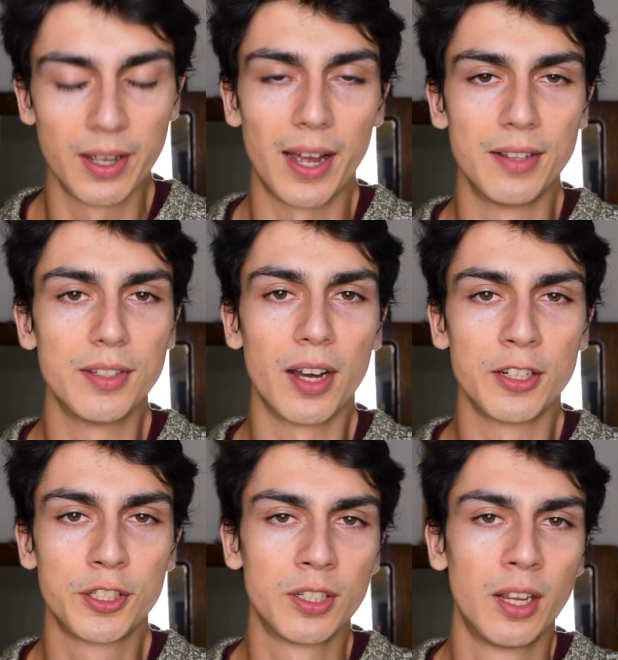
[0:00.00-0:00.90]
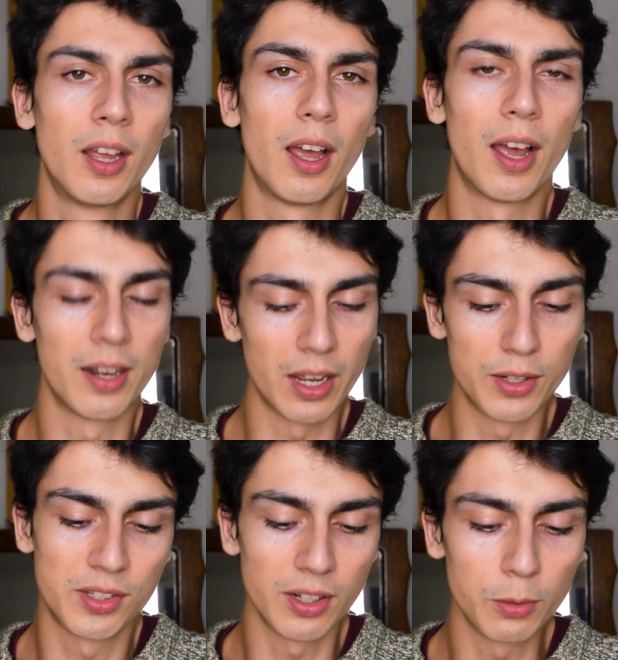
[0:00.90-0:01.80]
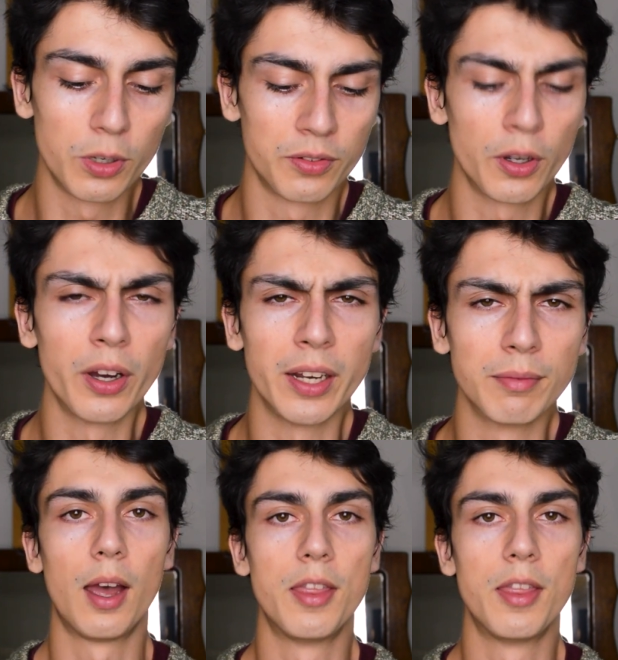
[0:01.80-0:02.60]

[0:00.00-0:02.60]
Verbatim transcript: and Dutch, and I still would have got in.